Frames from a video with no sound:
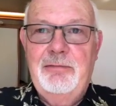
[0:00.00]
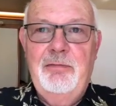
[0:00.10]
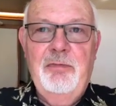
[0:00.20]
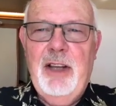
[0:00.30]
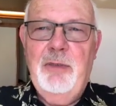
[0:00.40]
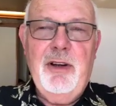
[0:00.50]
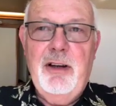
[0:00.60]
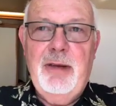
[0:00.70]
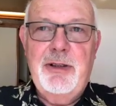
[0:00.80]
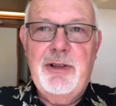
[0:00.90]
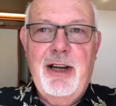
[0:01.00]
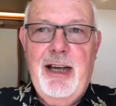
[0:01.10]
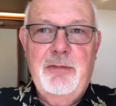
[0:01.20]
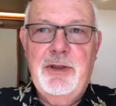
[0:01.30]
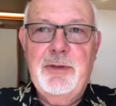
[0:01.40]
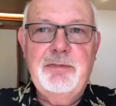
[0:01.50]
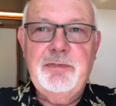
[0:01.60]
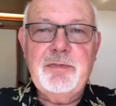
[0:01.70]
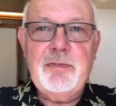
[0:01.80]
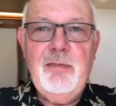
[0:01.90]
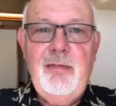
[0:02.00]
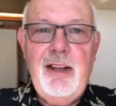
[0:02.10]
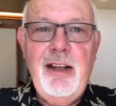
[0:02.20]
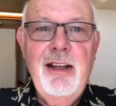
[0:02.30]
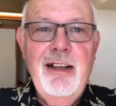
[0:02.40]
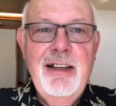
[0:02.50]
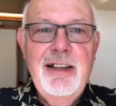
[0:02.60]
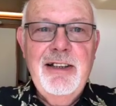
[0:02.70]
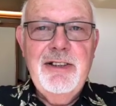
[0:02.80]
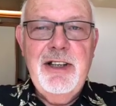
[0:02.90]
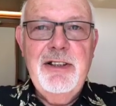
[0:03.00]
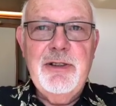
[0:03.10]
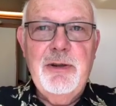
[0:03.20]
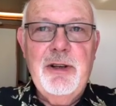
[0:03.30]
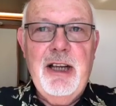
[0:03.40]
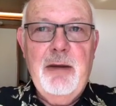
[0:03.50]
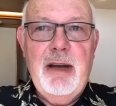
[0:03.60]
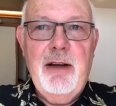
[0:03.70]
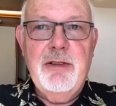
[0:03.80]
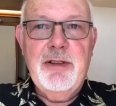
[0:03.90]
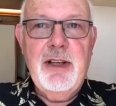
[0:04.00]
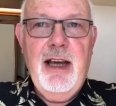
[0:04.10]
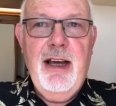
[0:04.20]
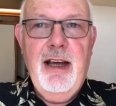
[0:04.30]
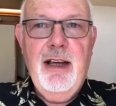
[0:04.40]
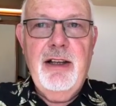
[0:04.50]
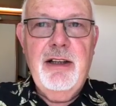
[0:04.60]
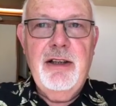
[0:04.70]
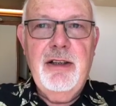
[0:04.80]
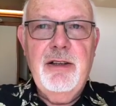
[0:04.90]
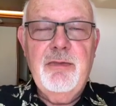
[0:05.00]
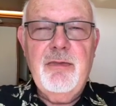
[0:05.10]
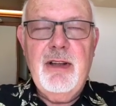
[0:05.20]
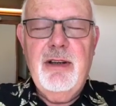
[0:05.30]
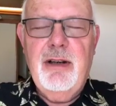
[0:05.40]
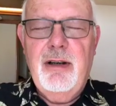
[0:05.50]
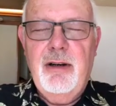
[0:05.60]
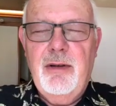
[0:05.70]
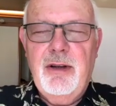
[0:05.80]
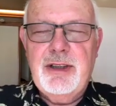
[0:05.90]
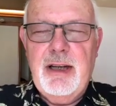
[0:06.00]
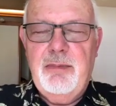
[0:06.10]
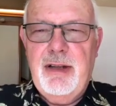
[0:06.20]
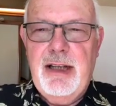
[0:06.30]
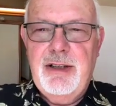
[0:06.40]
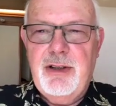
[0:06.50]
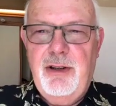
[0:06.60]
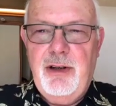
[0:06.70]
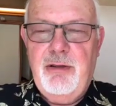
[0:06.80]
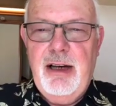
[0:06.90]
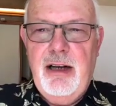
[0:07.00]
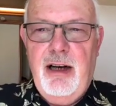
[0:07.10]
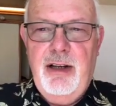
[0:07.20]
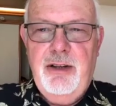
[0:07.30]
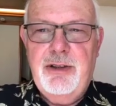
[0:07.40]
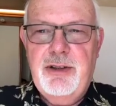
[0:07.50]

I'm not going to mention names, she's talking about, uh, oh, that place on the Greek island?